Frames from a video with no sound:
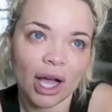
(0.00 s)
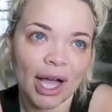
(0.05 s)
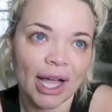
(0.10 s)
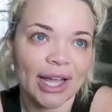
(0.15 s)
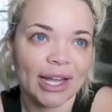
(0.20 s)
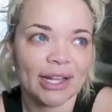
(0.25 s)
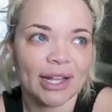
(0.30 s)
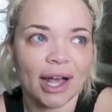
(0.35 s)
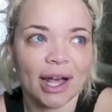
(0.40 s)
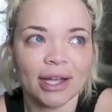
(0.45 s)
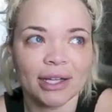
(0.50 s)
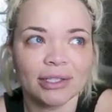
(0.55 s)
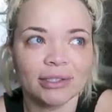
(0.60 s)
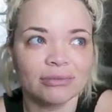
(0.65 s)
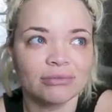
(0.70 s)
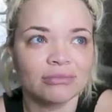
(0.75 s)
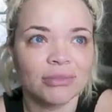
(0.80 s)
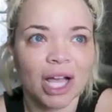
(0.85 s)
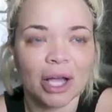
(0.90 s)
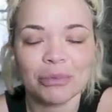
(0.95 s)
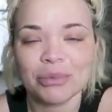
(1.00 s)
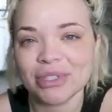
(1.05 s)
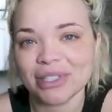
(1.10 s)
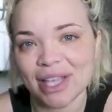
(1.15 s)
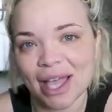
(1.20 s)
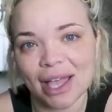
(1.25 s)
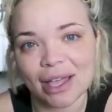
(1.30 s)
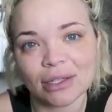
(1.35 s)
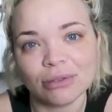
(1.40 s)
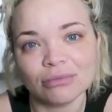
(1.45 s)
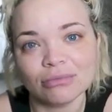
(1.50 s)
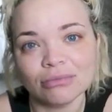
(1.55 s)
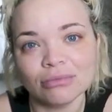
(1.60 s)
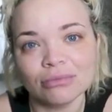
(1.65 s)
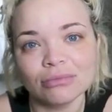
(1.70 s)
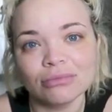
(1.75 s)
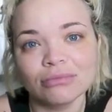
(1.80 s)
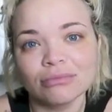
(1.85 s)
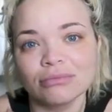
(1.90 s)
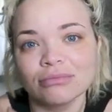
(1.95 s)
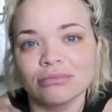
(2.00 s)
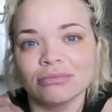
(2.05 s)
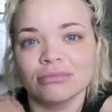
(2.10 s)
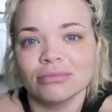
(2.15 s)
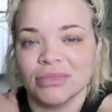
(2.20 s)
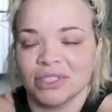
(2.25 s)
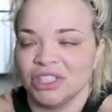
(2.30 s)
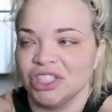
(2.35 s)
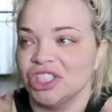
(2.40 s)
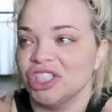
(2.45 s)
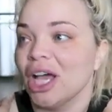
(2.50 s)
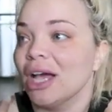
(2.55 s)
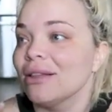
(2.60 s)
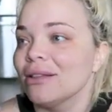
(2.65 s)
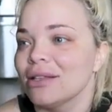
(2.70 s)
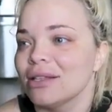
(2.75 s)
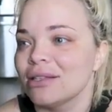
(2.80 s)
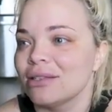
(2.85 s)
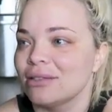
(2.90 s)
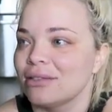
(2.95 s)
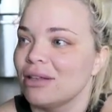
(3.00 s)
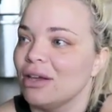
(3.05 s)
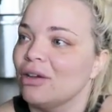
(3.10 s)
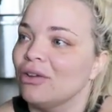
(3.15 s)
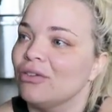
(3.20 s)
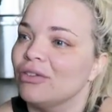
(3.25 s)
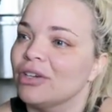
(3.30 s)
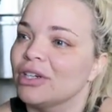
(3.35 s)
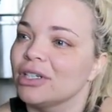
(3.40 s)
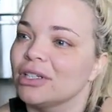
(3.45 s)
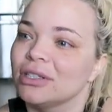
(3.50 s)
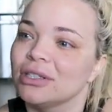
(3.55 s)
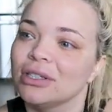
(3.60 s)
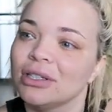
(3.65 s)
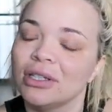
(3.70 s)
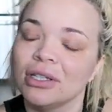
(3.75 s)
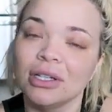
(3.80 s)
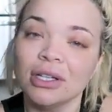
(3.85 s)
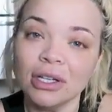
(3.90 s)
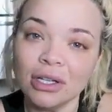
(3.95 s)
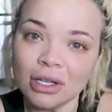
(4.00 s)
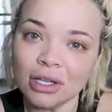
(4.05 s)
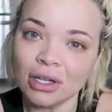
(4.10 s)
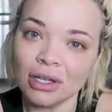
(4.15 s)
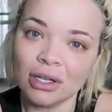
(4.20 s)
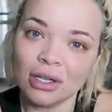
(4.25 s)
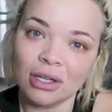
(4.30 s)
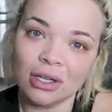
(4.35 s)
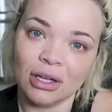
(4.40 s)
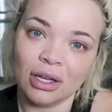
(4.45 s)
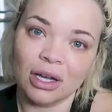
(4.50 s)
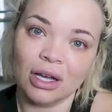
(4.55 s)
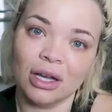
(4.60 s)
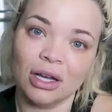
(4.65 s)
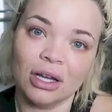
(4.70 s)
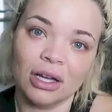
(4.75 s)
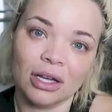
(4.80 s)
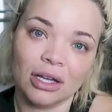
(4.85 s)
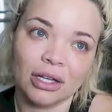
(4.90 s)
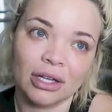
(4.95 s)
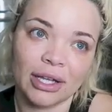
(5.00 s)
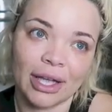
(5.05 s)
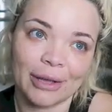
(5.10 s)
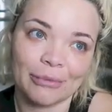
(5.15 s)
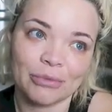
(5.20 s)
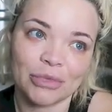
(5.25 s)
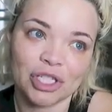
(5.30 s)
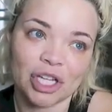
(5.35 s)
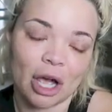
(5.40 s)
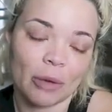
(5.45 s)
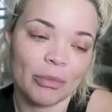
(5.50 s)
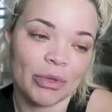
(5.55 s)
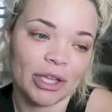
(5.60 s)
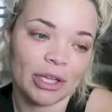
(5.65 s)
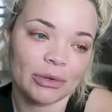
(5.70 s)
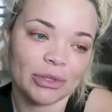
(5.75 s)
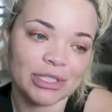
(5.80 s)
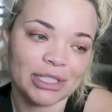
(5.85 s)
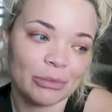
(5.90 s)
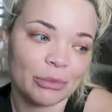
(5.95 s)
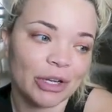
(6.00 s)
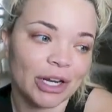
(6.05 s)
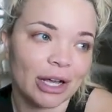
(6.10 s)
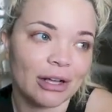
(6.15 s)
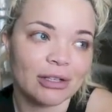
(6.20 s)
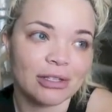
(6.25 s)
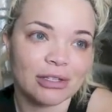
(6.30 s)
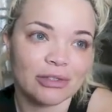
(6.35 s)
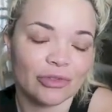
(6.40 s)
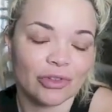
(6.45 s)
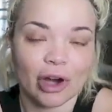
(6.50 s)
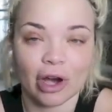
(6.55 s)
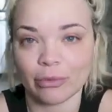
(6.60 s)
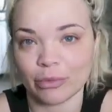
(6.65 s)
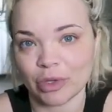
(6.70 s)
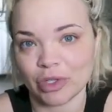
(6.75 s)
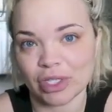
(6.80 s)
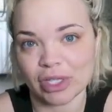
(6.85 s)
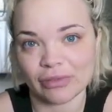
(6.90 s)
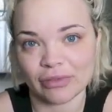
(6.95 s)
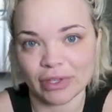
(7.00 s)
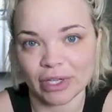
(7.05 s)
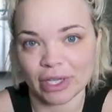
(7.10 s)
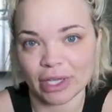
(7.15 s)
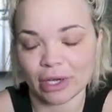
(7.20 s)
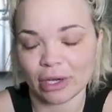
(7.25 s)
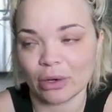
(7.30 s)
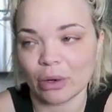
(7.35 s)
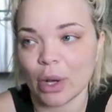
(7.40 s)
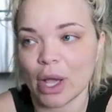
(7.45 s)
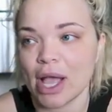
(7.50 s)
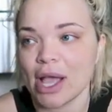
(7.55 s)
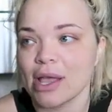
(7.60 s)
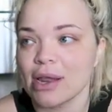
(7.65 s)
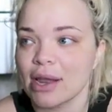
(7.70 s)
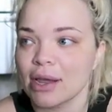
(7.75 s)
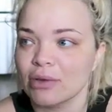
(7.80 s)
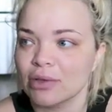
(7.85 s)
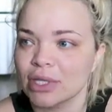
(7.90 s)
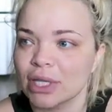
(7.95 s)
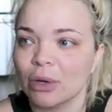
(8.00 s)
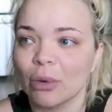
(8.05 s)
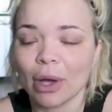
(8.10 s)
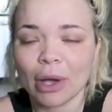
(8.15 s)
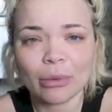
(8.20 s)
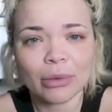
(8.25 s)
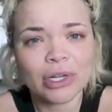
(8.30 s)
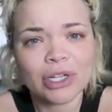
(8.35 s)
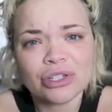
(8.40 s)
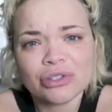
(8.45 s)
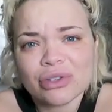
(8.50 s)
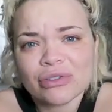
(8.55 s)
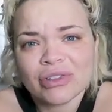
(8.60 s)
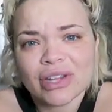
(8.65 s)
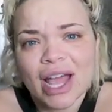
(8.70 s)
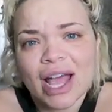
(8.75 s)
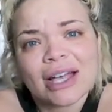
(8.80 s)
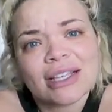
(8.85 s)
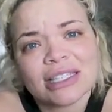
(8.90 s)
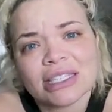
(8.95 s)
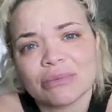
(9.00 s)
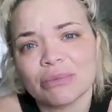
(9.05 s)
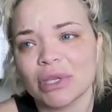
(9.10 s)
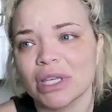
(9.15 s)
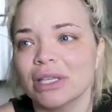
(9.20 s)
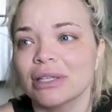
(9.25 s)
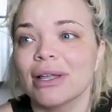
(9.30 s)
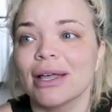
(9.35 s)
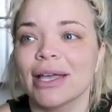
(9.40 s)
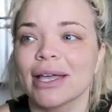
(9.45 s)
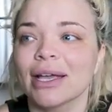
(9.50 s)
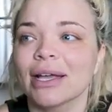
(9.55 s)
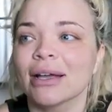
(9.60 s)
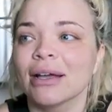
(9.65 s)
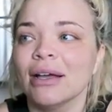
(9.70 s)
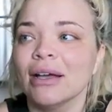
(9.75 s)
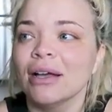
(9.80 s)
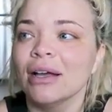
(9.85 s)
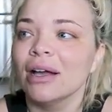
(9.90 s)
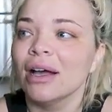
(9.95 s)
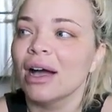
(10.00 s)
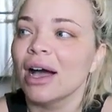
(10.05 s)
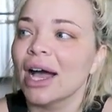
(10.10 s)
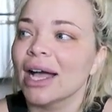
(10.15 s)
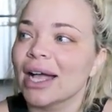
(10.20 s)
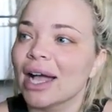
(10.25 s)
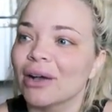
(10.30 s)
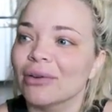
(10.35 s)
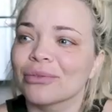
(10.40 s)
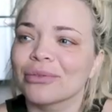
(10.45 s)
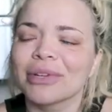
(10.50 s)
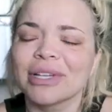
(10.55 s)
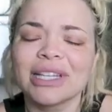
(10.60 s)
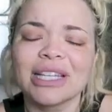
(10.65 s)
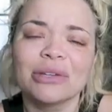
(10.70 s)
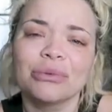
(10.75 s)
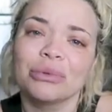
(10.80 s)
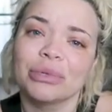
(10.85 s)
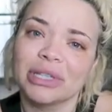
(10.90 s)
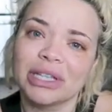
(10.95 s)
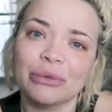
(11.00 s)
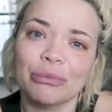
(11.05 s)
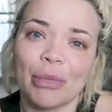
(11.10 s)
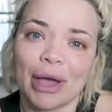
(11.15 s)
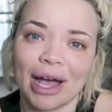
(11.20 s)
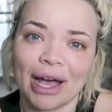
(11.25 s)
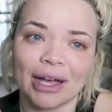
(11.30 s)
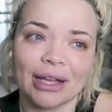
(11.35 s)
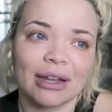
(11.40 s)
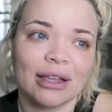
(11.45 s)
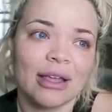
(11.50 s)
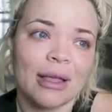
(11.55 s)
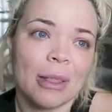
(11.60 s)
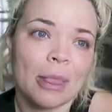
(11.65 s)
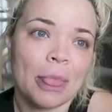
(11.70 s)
I had gotten upset and jealous over him shopping with someone else for our music video. And I was like, why wouldn't you even ask me? Like, I got really, really mad.